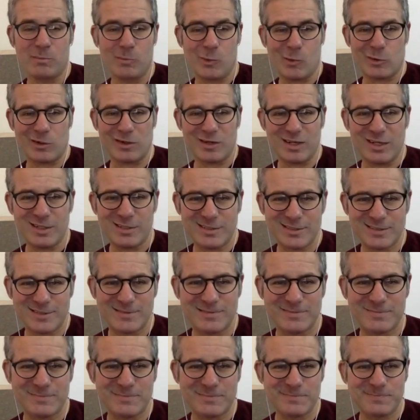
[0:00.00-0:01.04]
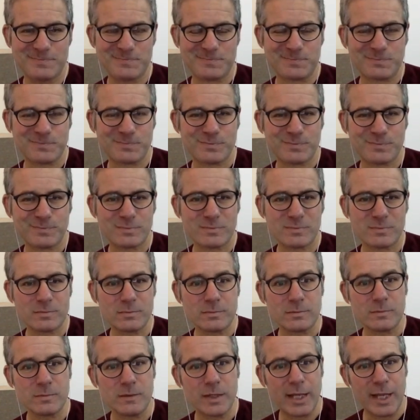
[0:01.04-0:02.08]
more or less,
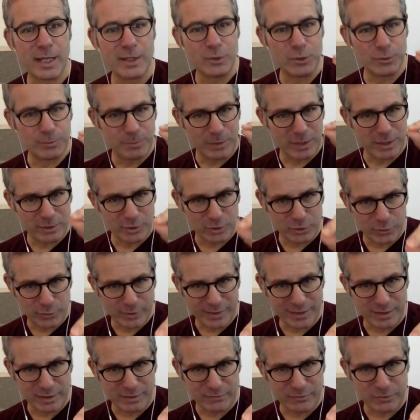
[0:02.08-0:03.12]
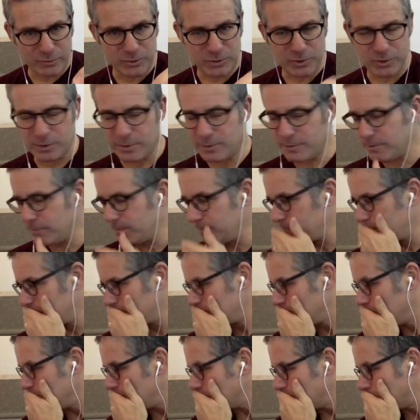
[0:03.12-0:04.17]
and you're doing it in the future.
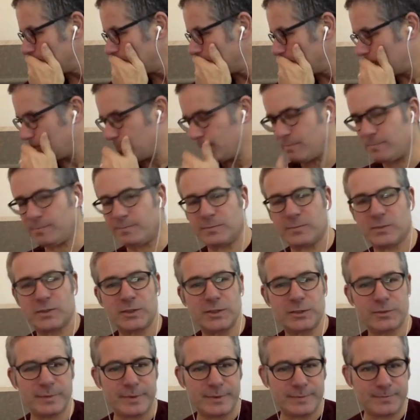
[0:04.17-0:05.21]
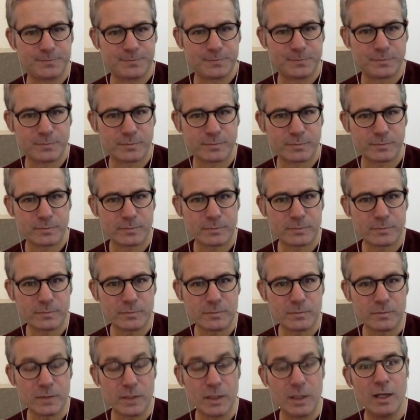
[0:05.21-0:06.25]
Excuse me.
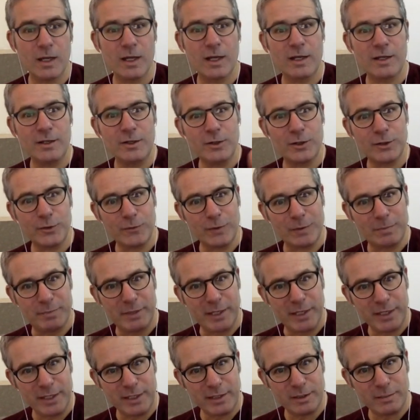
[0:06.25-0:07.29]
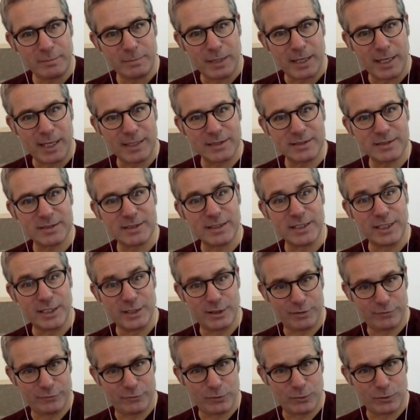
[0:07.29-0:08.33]
You're repeating the past
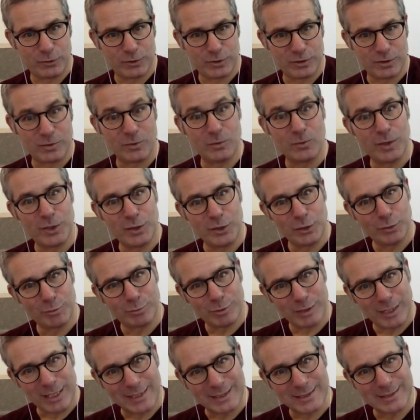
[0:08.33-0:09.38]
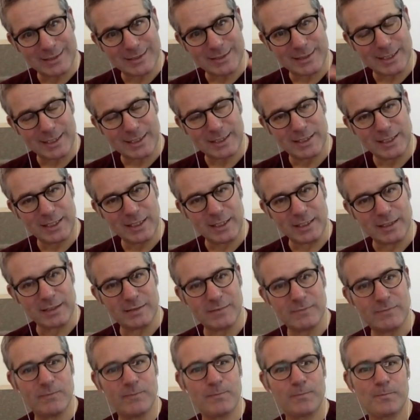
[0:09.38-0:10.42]
in the future when you practice technique.